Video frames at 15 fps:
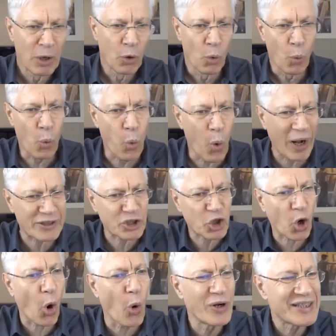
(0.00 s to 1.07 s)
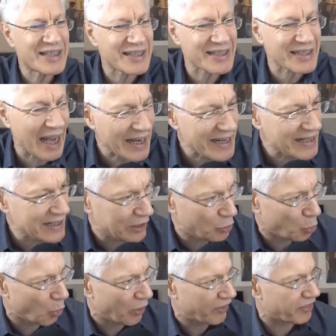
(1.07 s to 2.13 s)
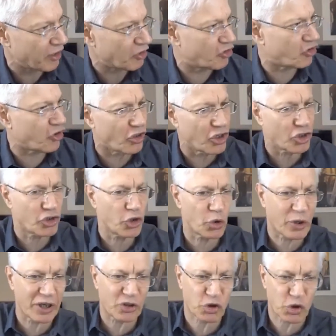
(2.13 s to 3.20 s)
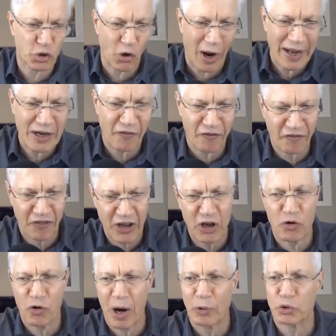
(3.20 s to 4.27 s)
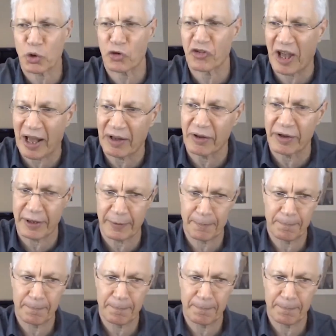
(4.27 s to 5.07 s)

what coincided with it so that you could try to figure out causality.